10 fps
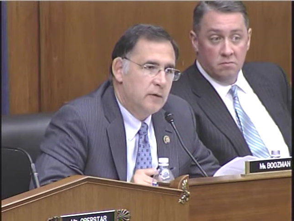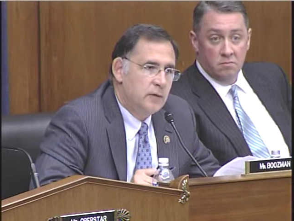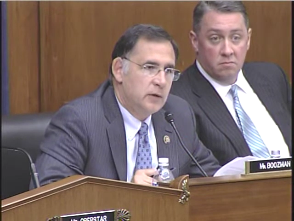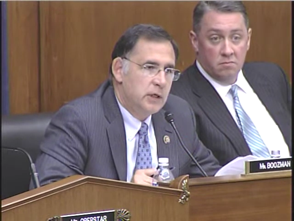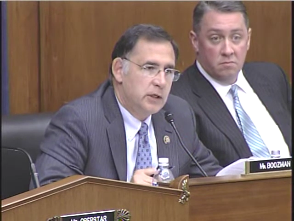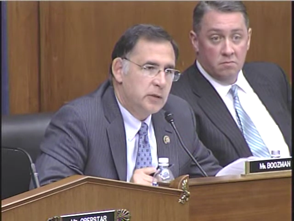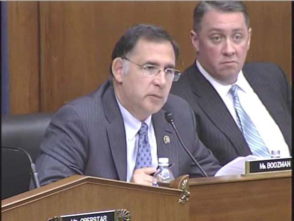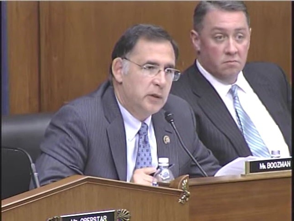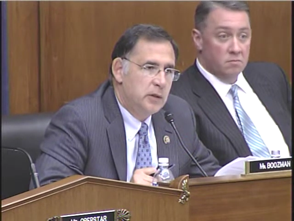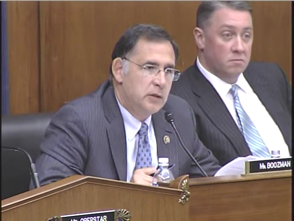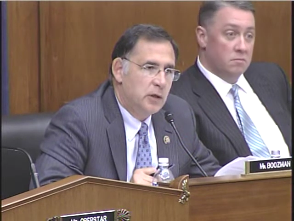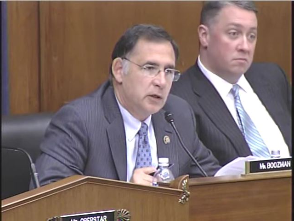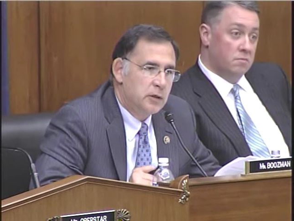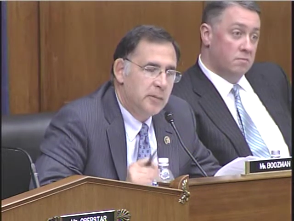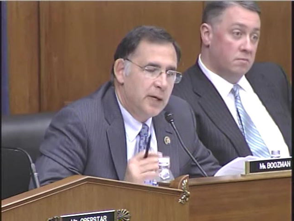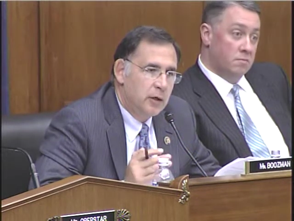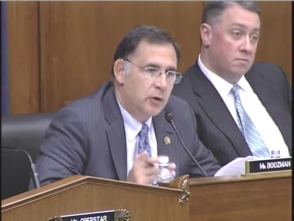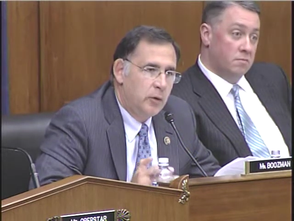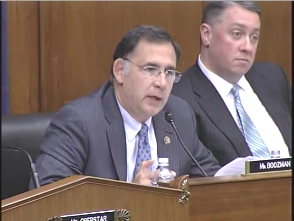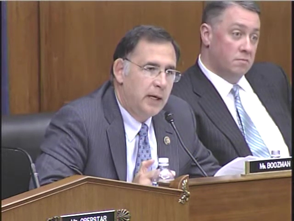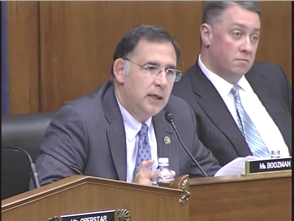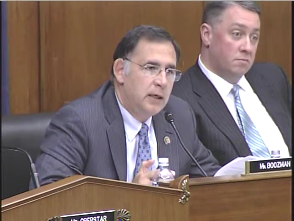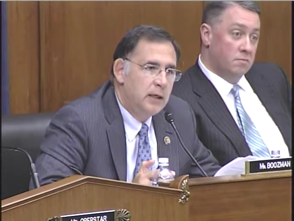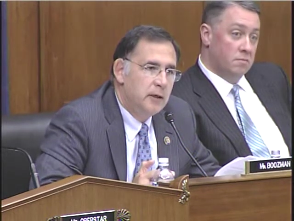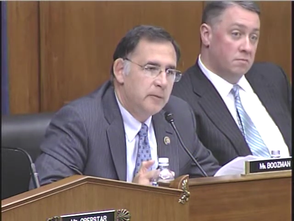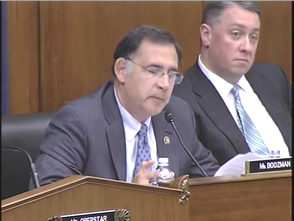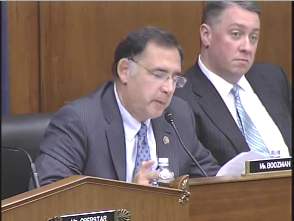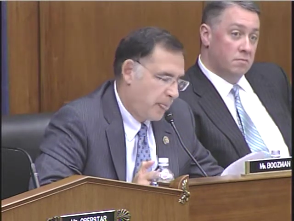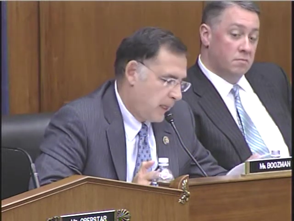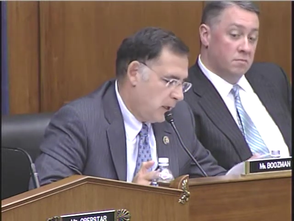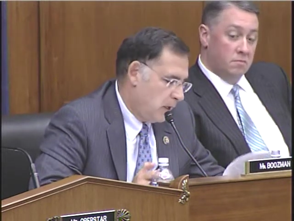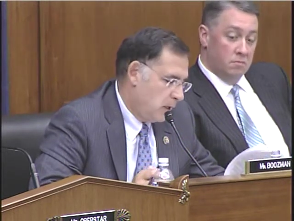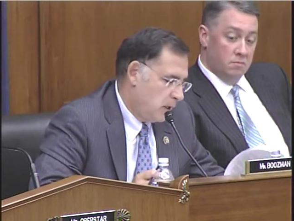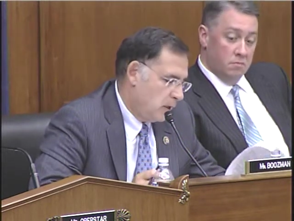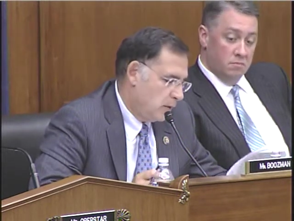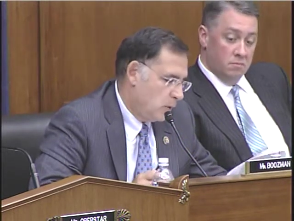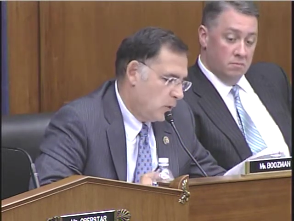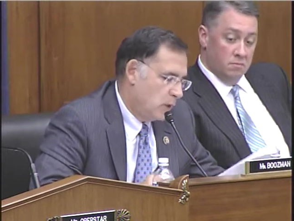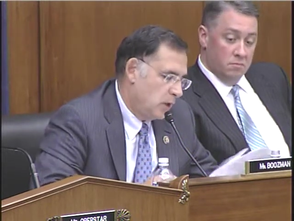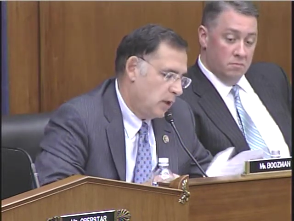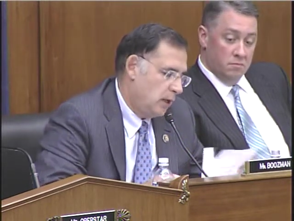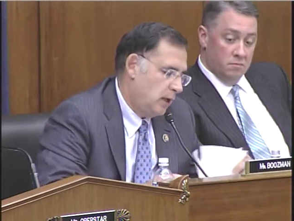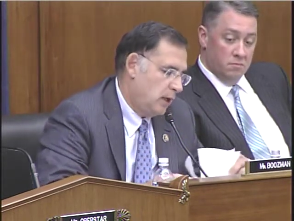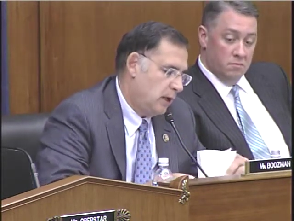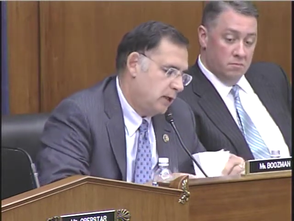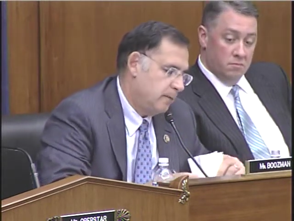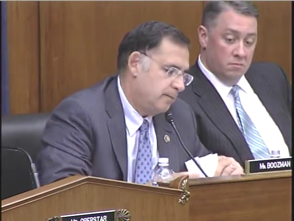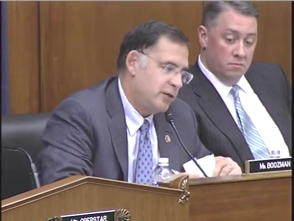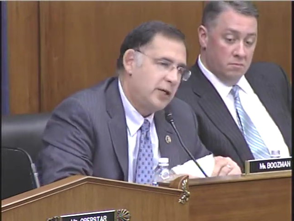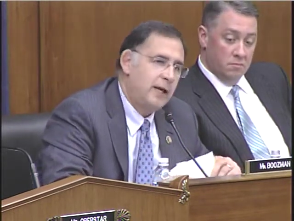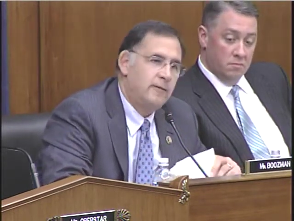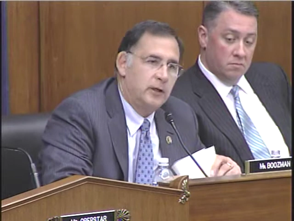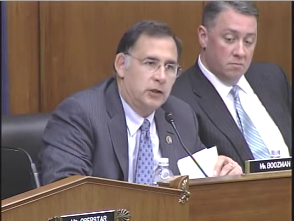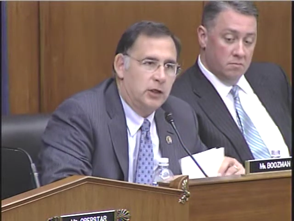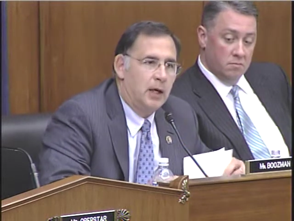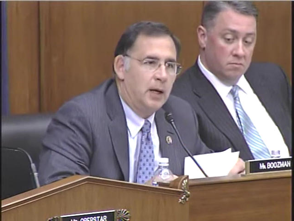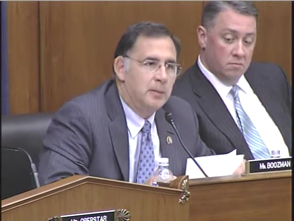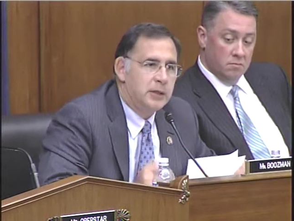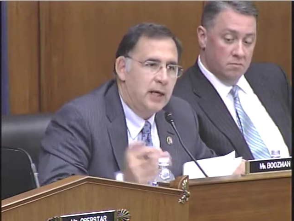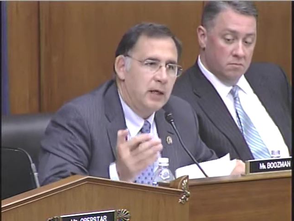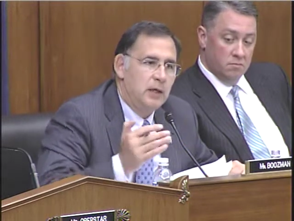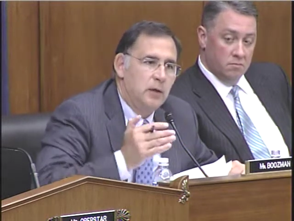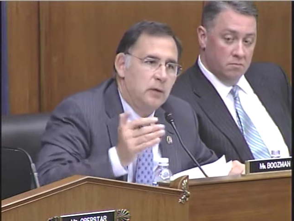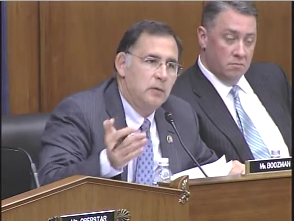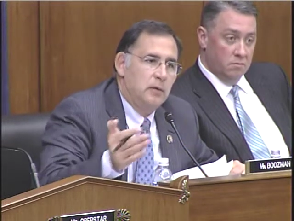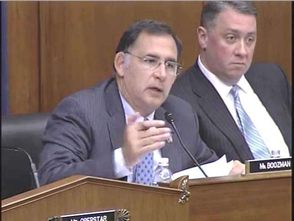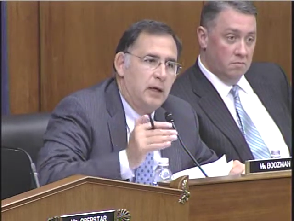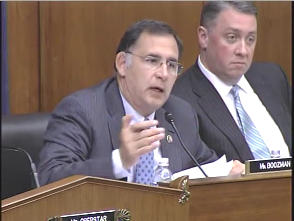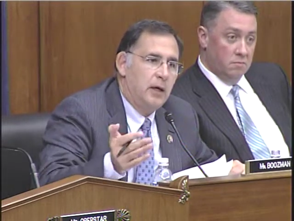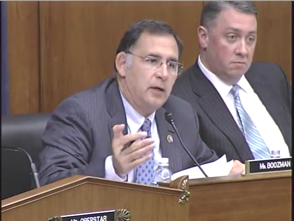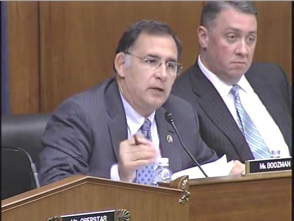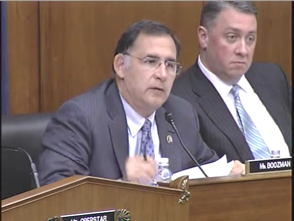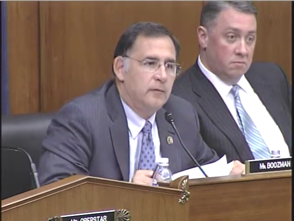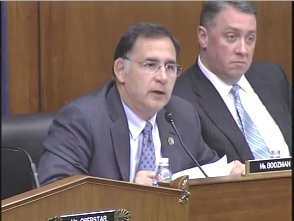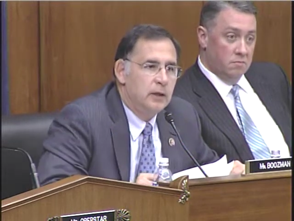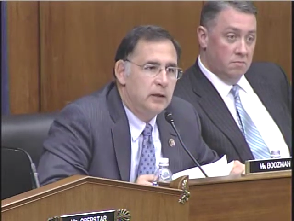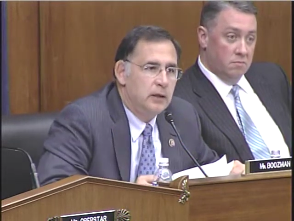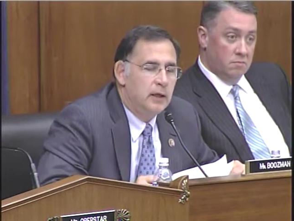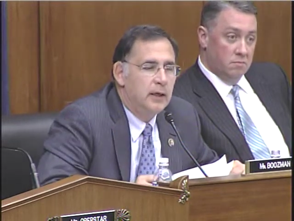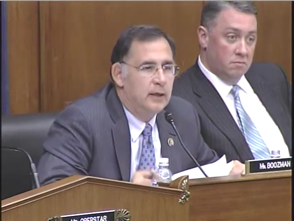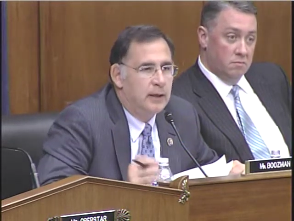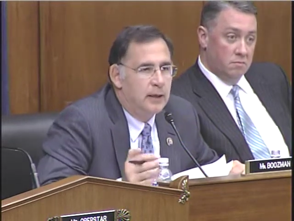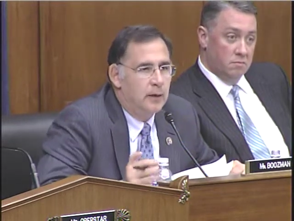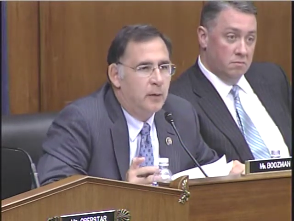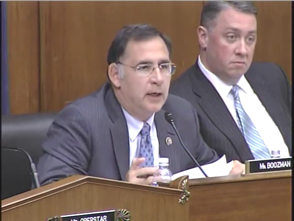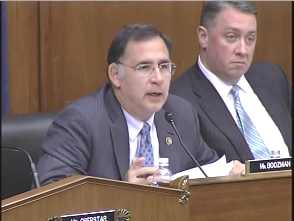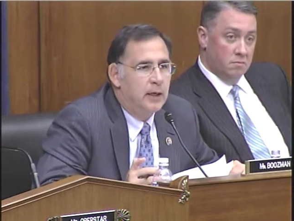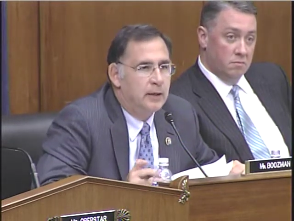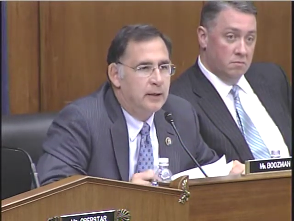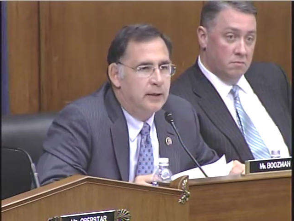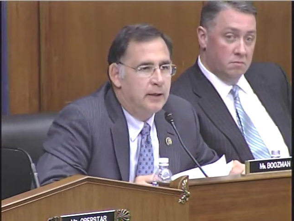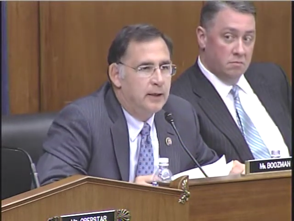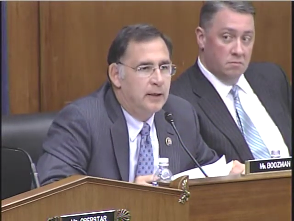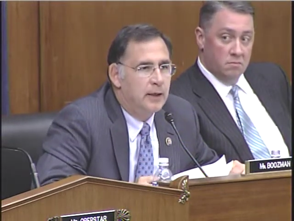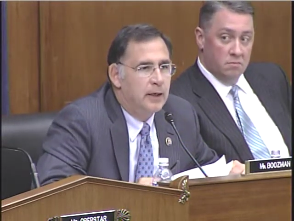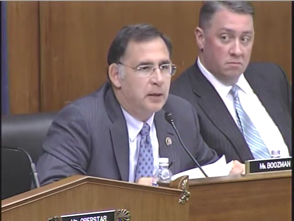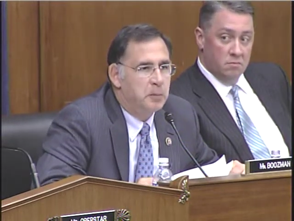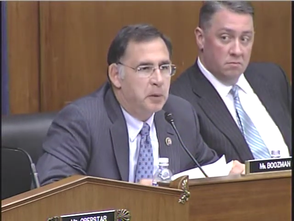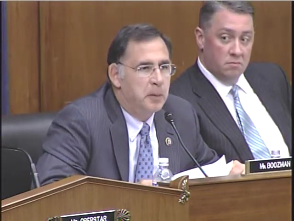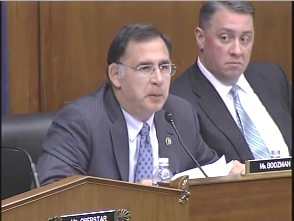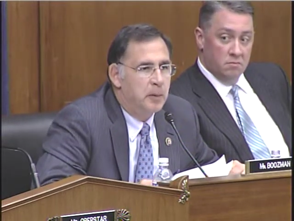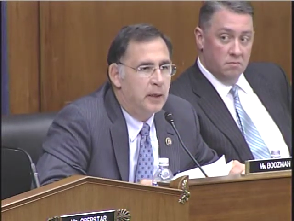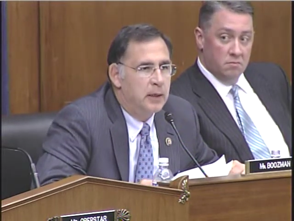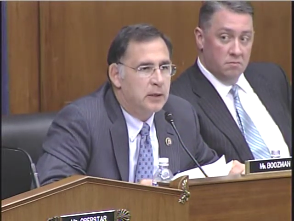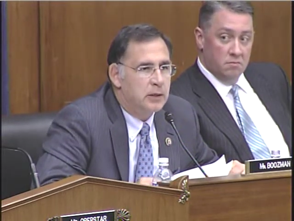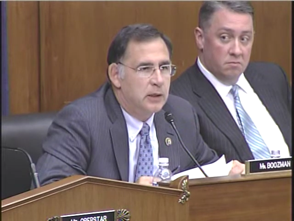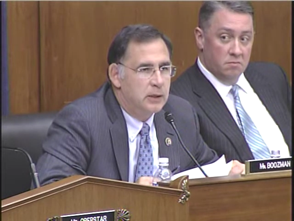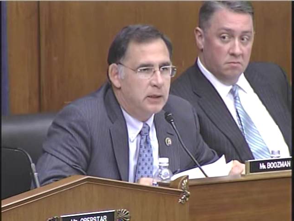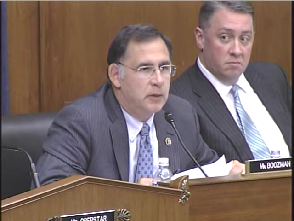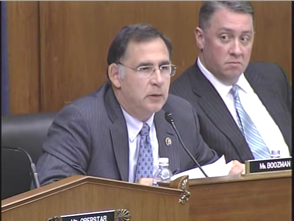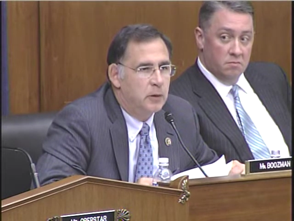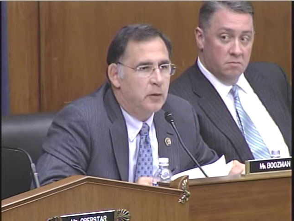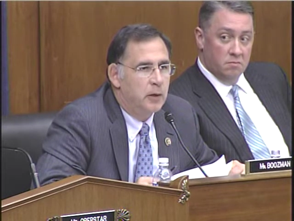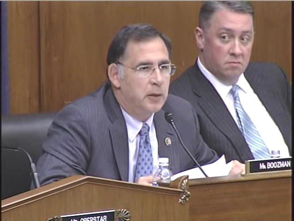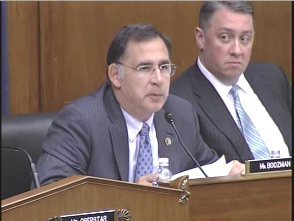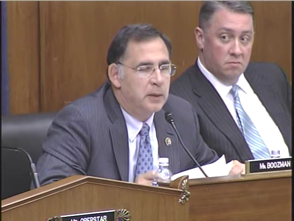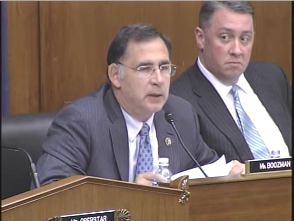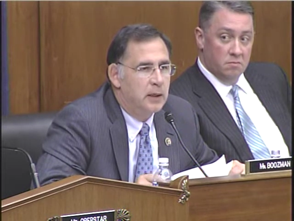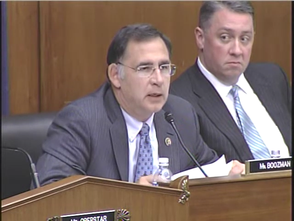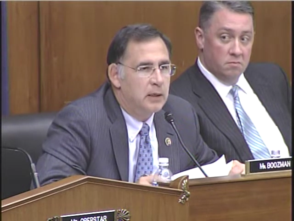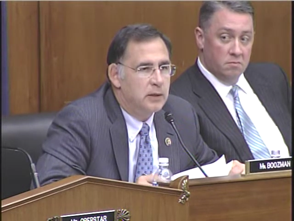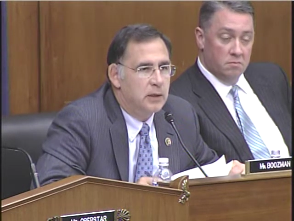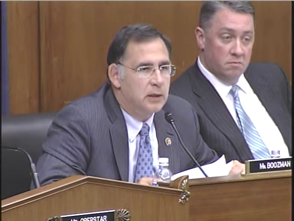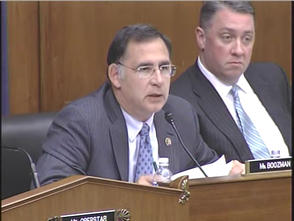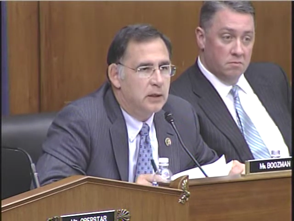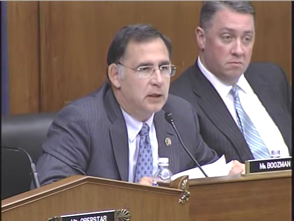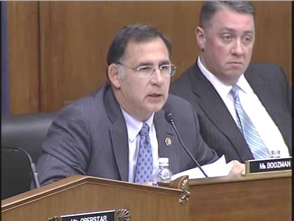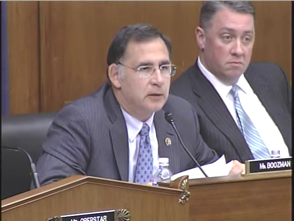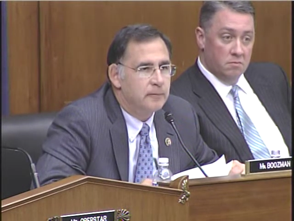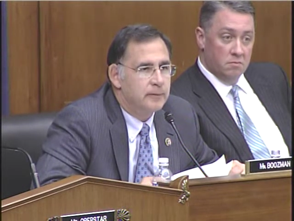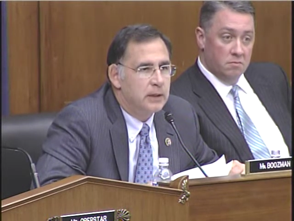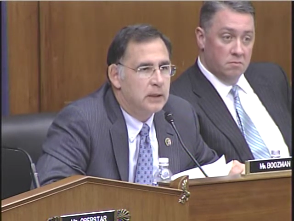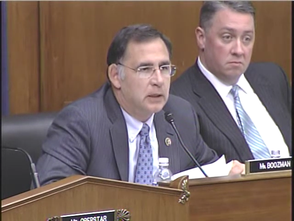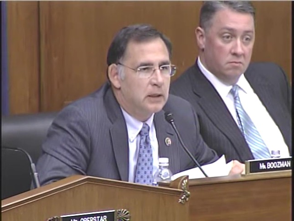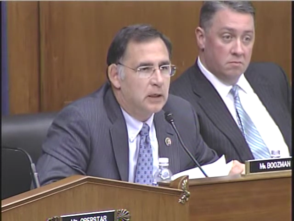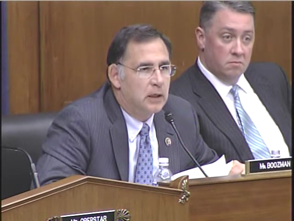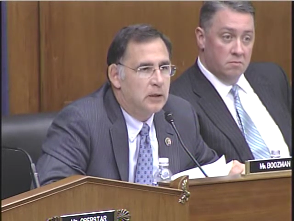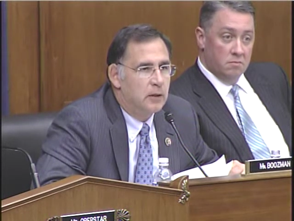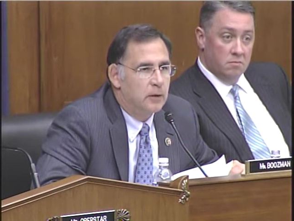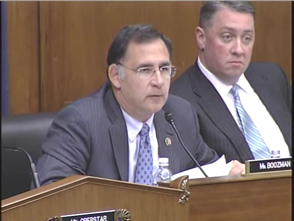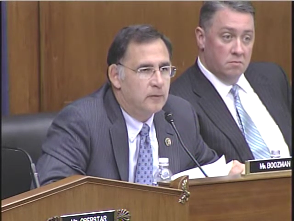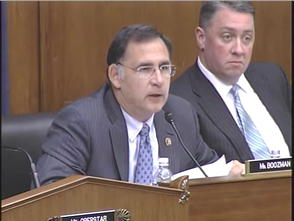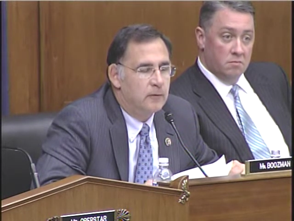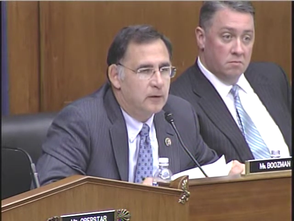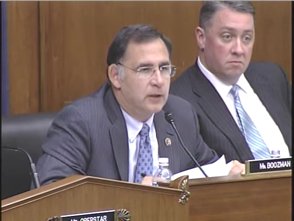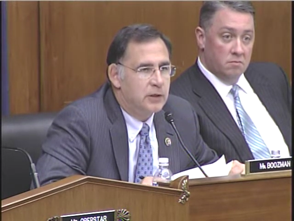Speaker 1: of your testimony, you talked about creating uh, or uh, saving jobs. How do you, how are you, right now the, the unemployment rate is continuing to creep and, and is it, uh, uh, you know, a very, very